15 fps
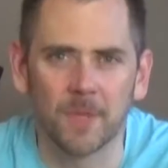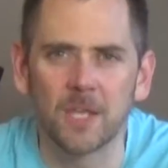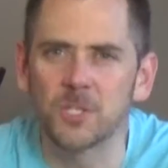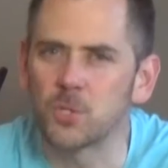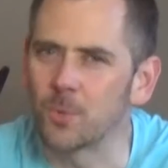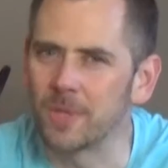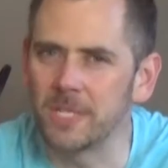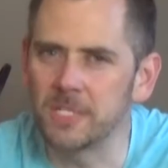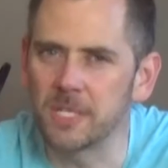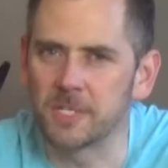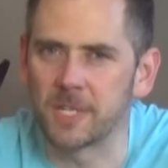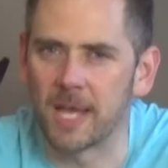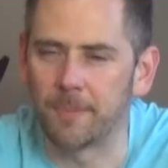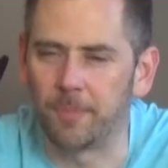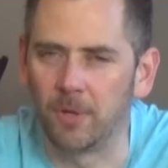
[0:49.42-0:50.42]
So in this
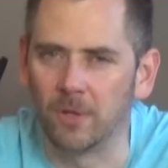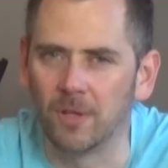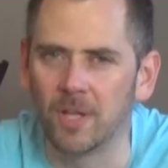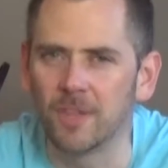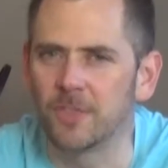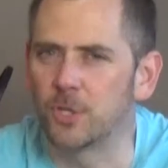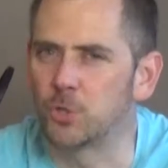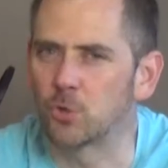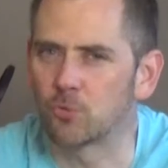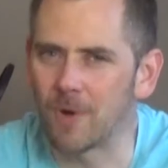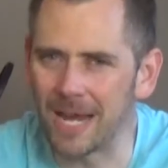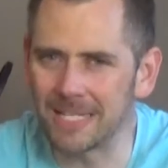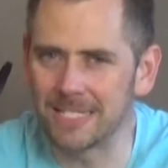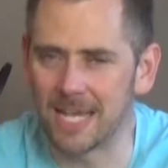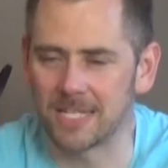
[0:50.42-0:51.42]
example, the
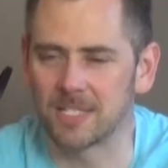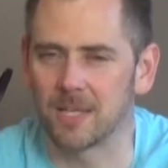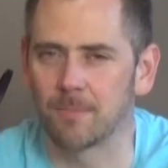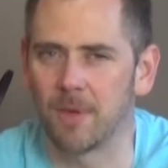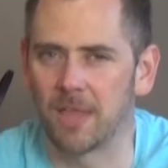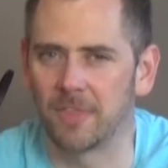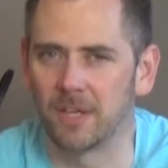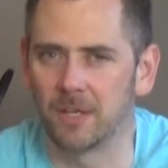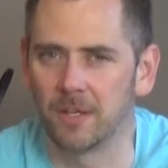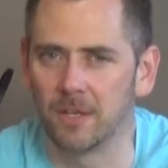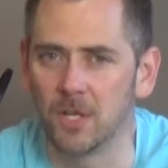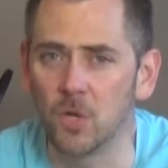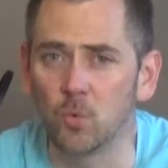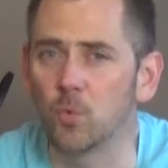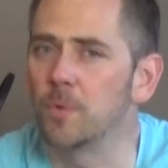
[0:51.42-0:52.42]
direct testing method
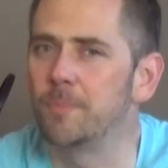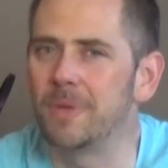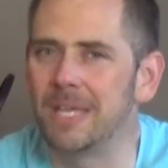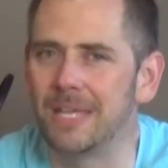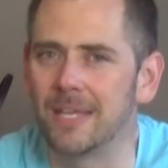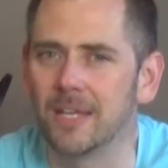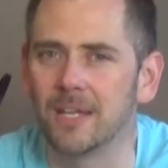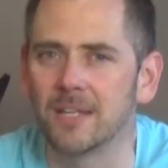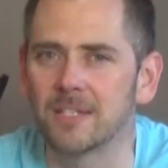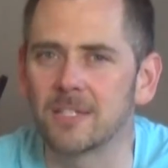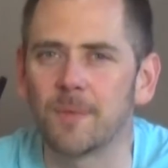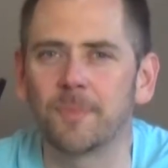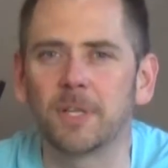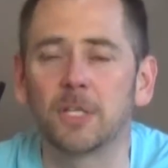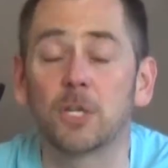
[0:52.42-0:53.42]
would be
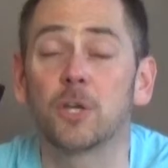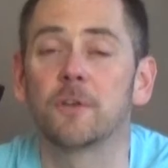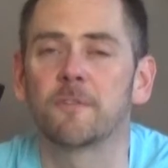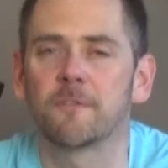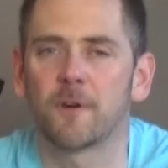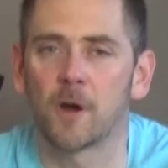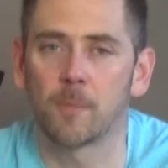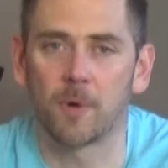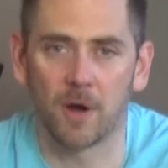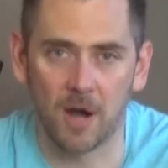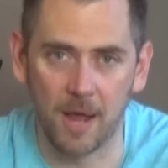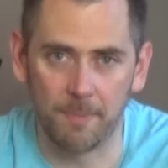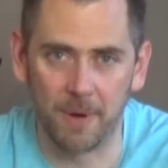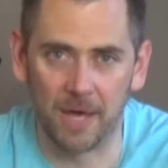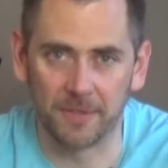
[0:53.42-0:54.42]
something to confirm our
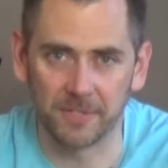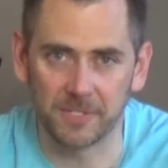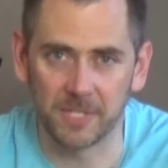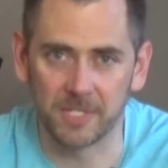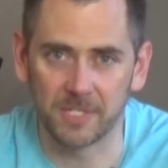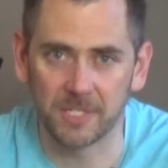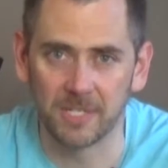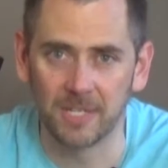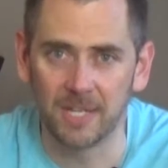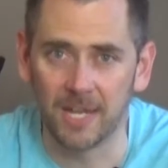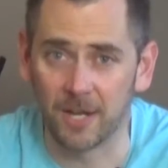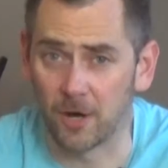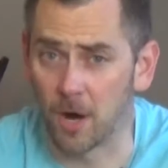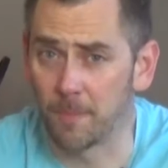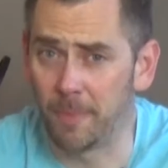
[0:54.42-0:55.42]
hypothesis.
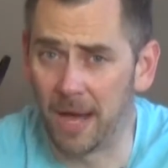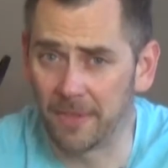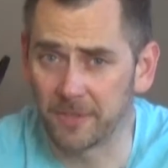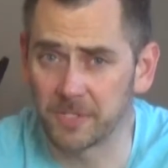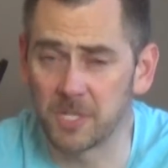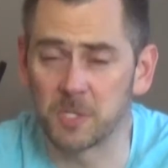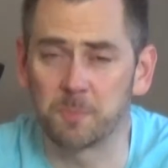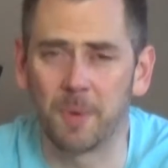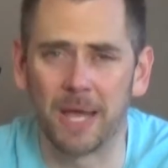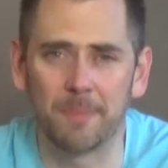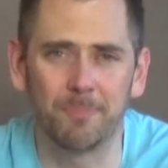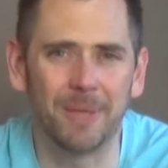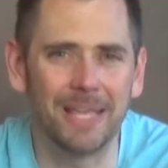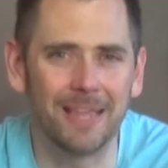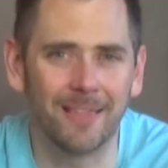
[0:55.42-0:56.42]
And our hypothesis
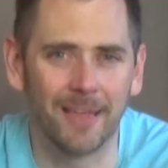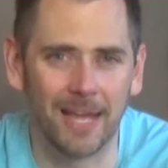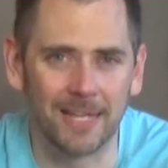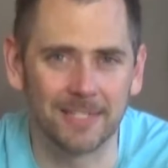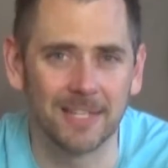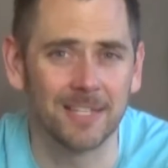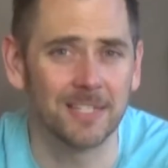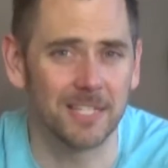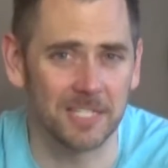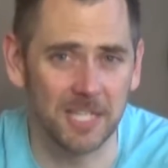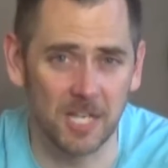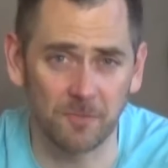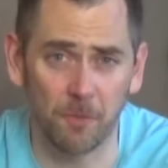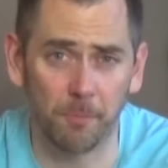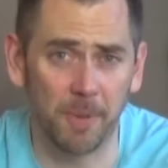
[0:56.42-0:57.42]
might be that
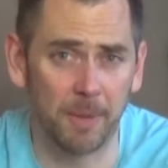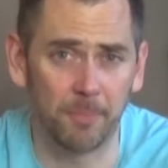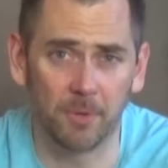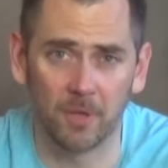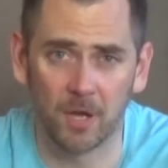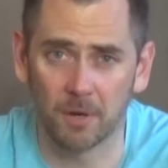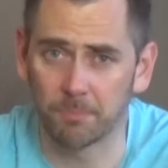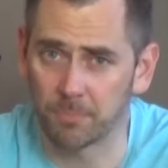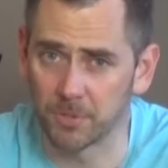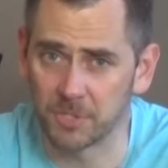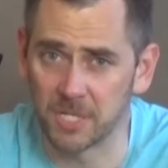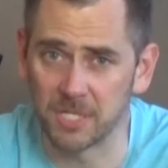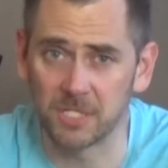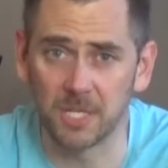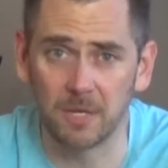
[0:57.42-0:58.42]
successful people are
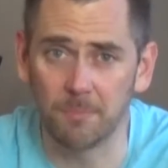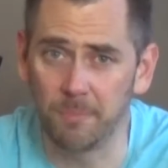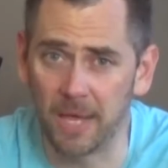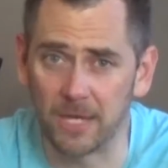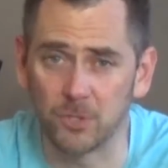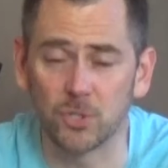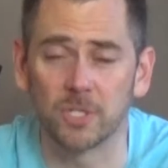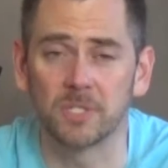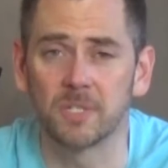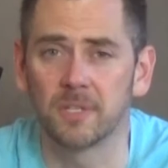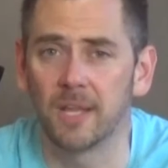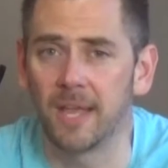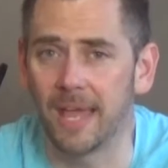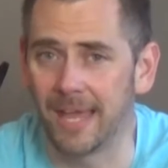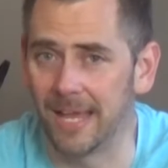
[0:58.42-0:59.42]
persistent, patient,
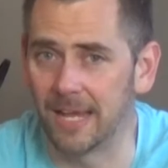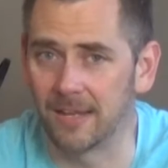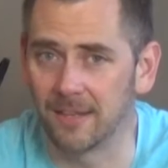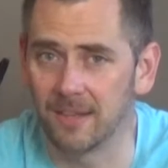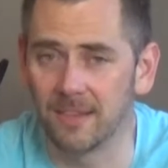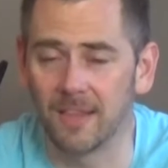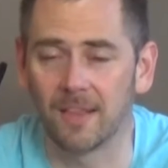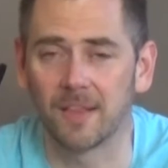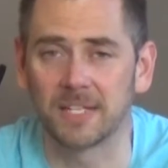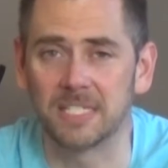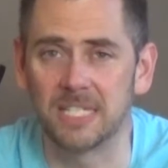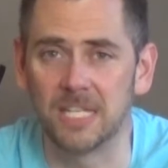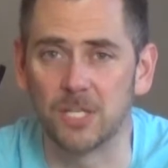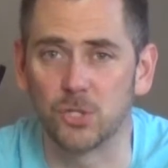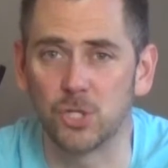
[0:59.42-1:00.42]
and they like
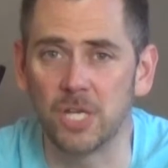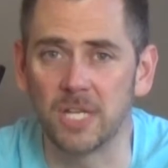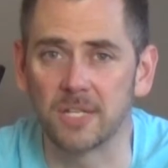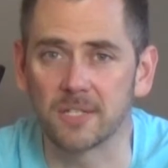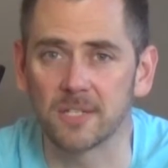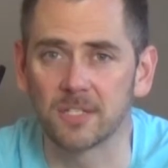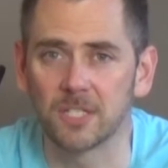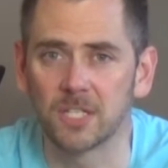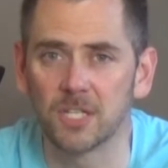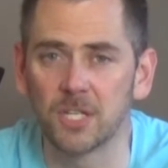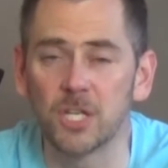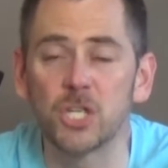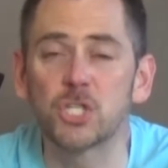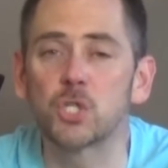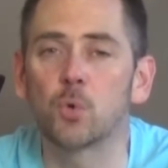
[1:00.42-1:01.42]
to eat cheese.
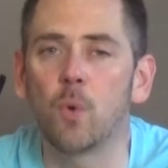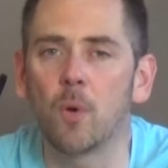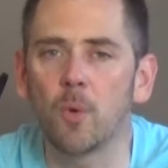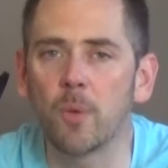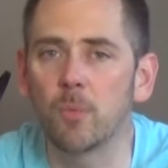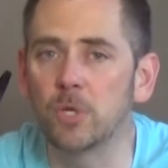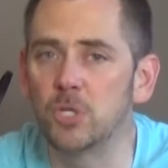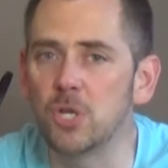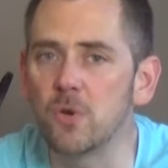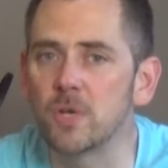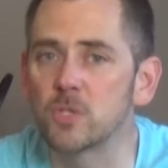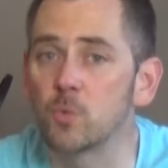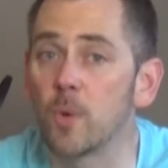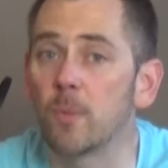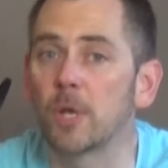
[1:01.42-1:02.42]
So what we would do
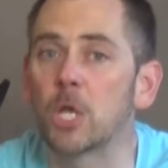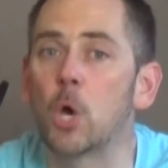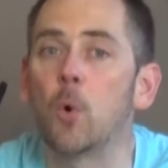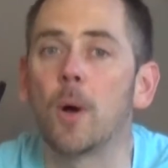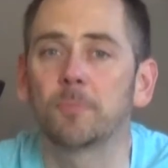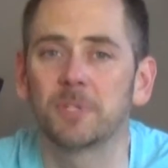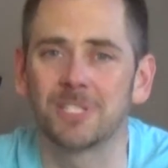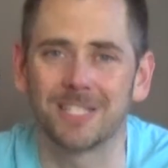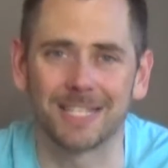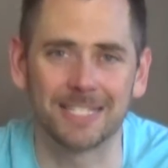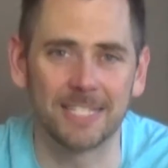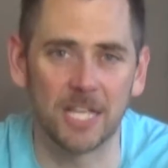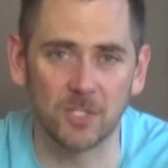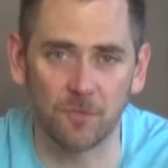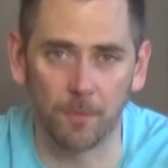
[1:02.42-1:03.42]
is we would go up to
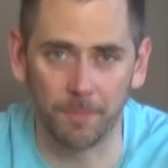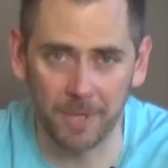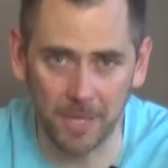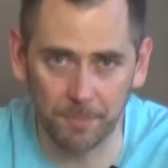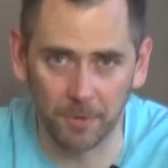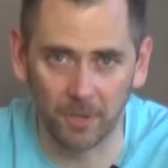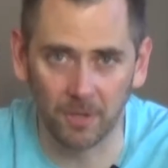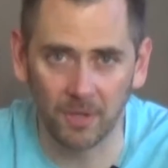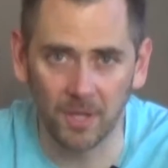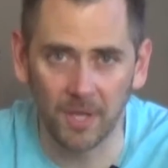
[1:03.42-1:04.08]
successful people